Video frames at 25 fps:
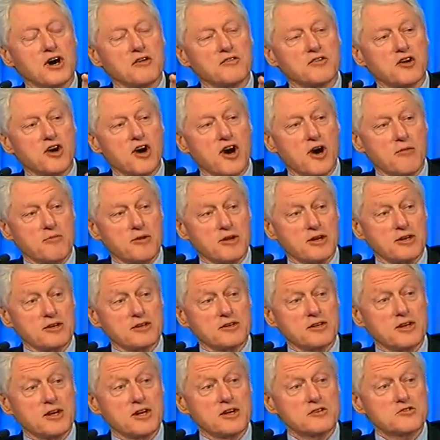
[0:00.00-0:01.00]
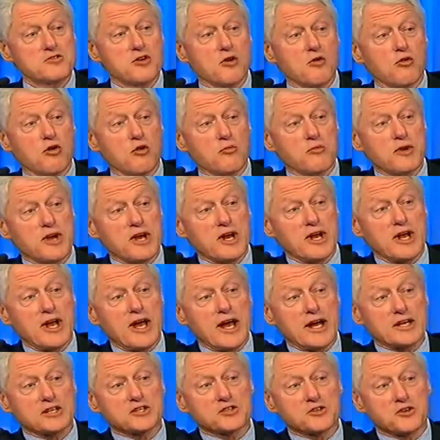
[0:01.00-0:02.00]
of carbon, so it won't be an
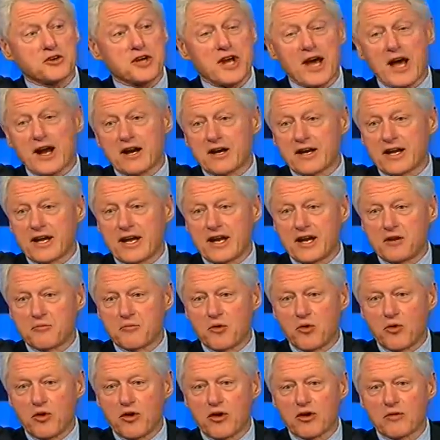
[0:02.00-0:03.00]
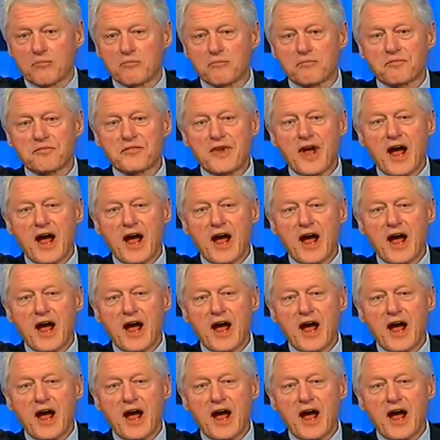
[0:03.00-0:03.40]
externality anymore.